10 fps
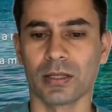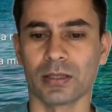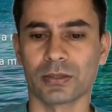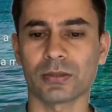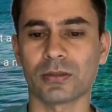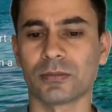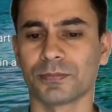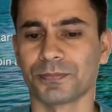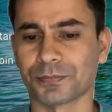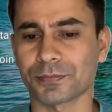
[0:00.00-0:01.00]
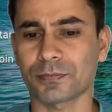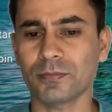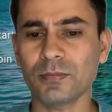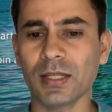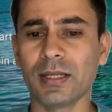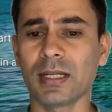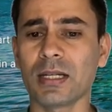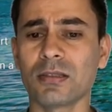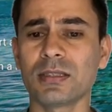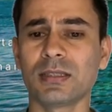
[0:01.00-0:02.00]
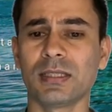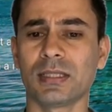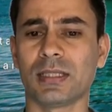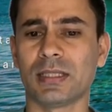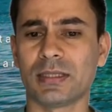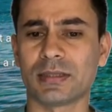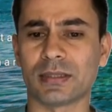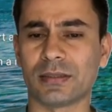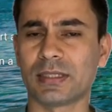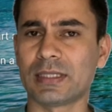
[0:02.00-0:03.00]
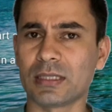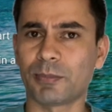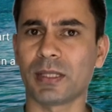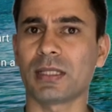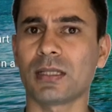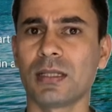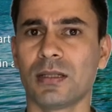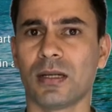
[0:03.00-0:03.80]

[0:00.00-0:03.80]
So, and another thing is reading pane.